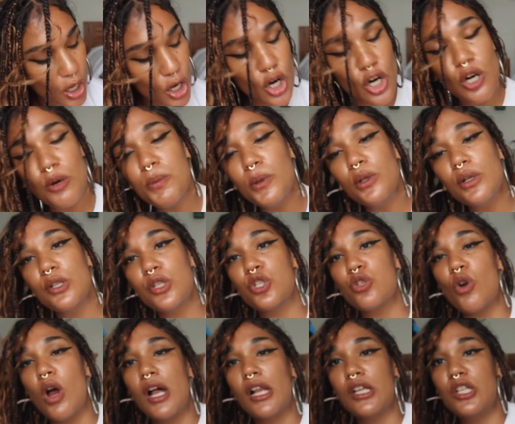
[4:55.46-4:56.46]
Herbal
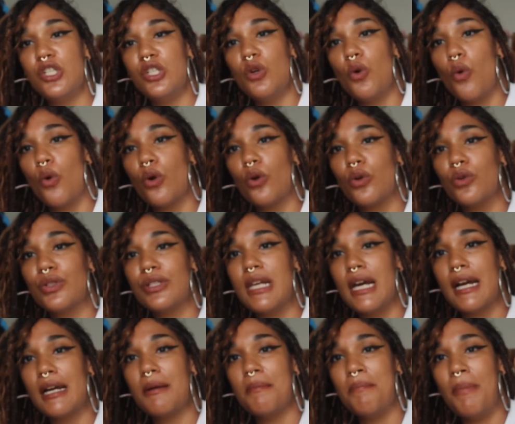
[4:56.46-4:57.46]
Astrology Oracle
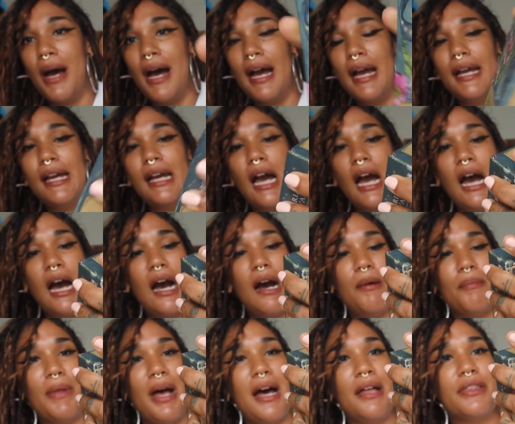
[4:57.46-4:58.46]
Deck by
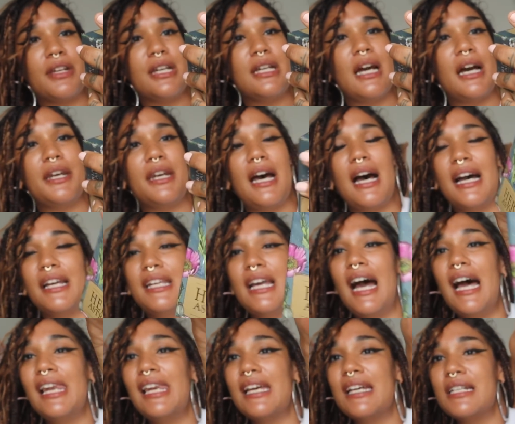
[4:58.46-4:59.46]
Adriana
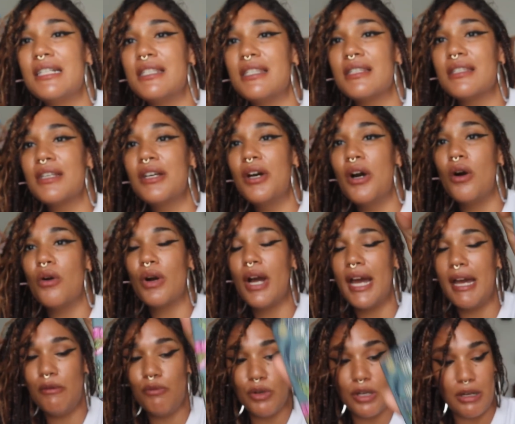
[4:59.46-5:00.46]
Ayales.
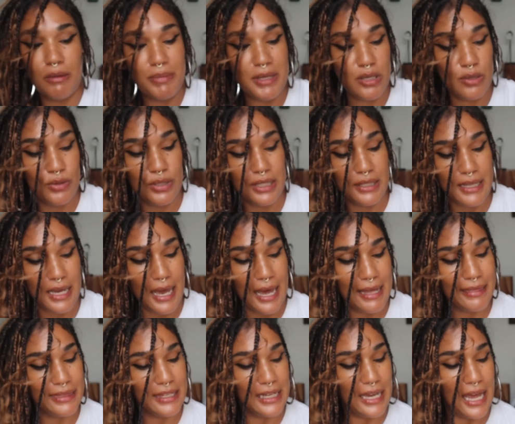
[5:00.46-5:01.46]
Okay, we're going to be using that
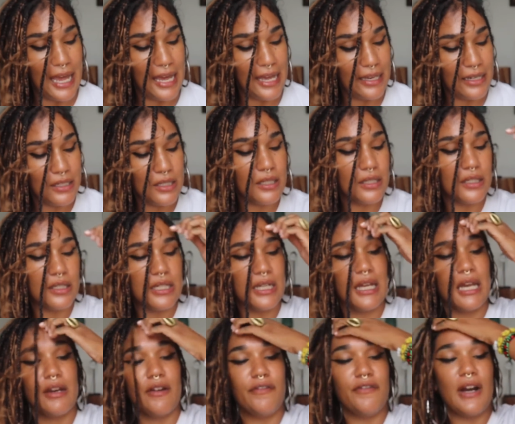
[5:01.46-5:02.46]
at the end to
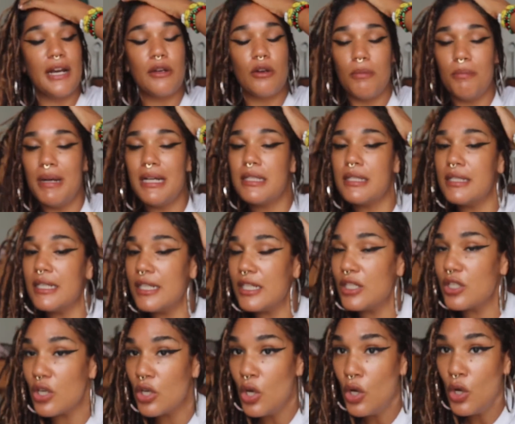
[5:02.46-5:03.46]
get a final
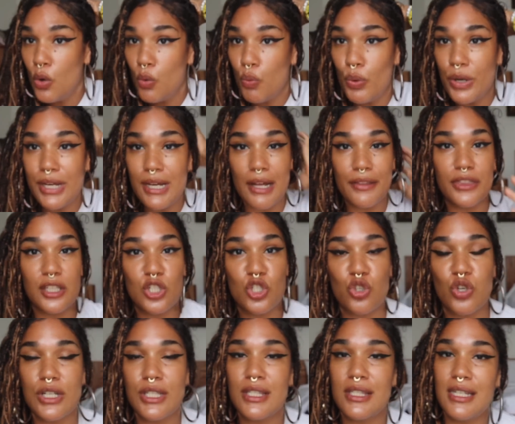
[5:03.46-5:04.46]
message. We got the
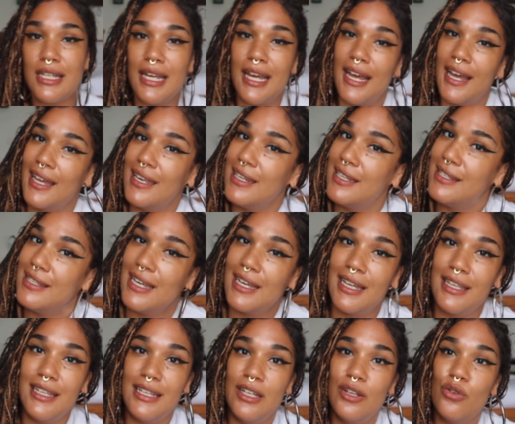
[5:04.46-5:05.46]
trusty handy
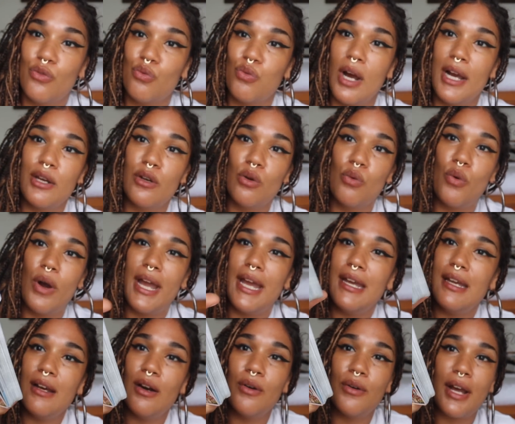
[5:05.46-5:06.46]
dandy Rider
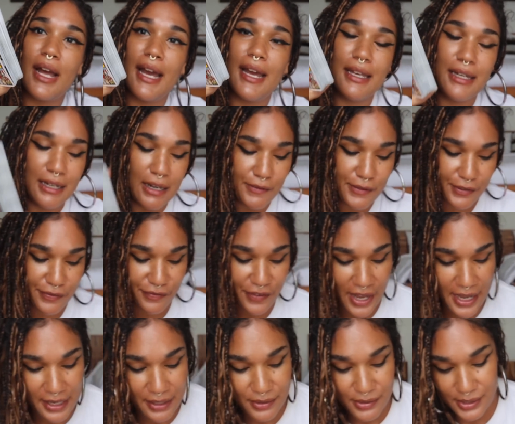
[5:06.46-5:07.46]
Waite, okay, never
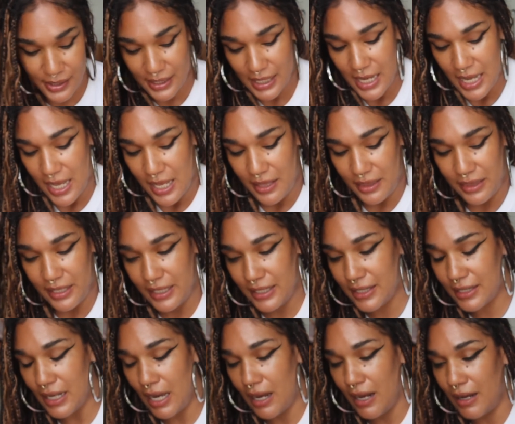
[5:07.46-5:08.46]
fails.
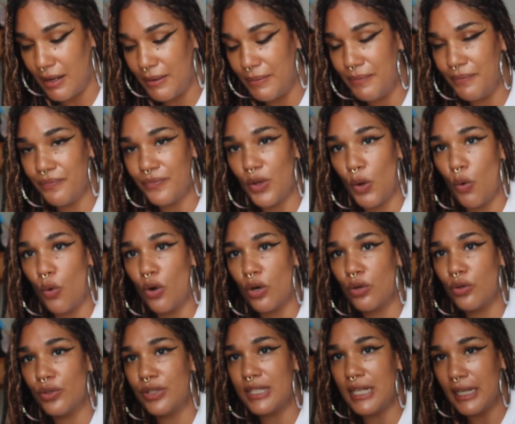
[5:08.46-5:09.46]
This
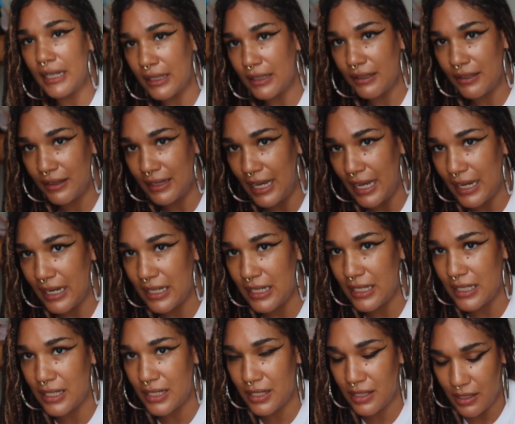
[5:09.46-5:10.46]
Oracle deck that
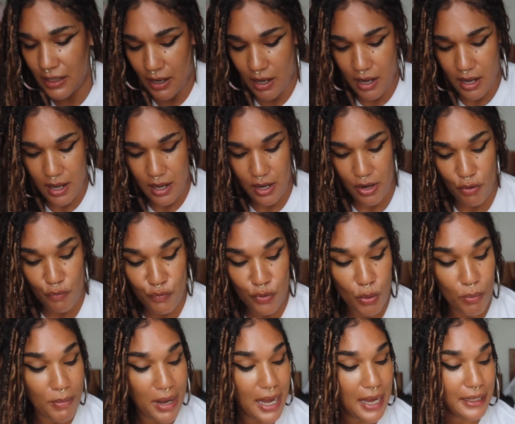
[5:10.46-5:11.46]
is
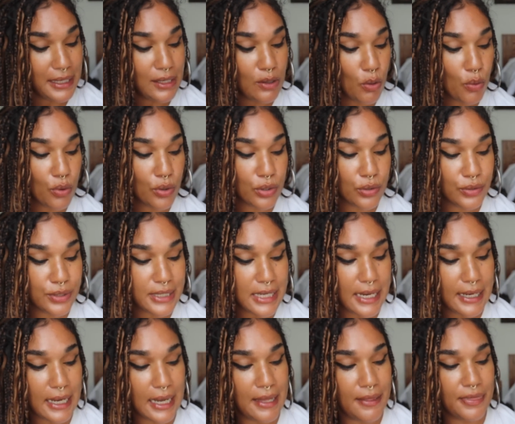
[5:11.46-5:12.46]
Romani Oracle
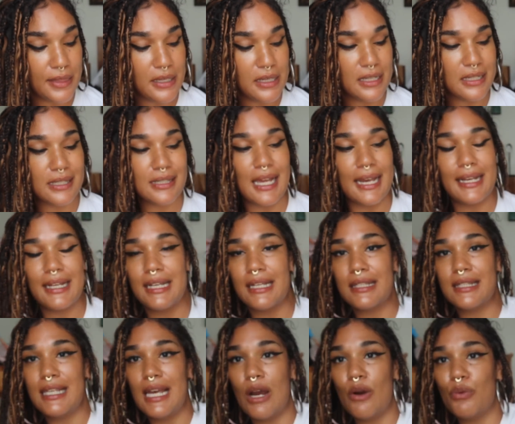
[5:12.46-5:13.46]
deck and then the
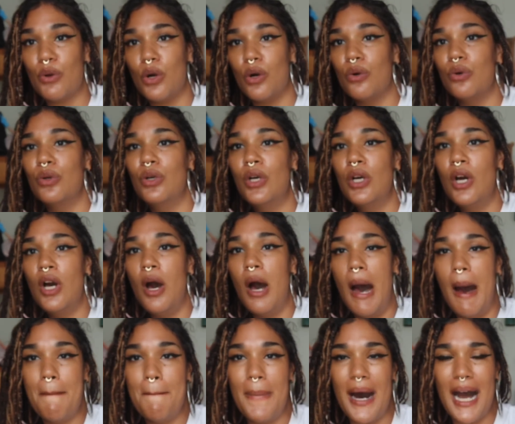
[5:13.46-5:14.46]
Psychic Tarot
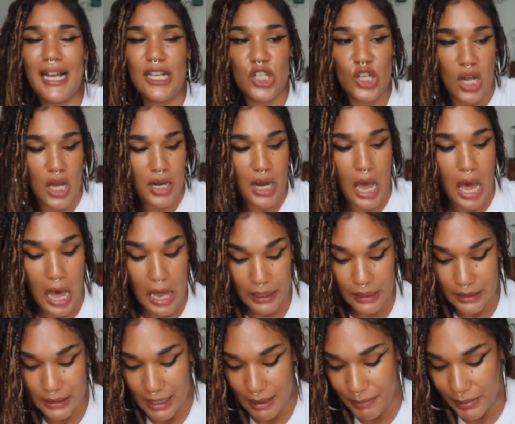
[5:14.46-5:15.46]
by John
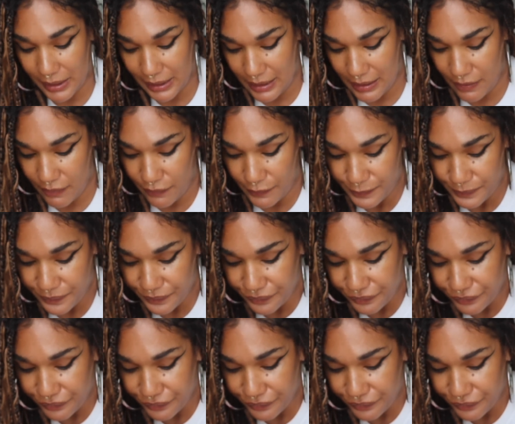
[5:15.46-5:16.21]
Holland, I believe.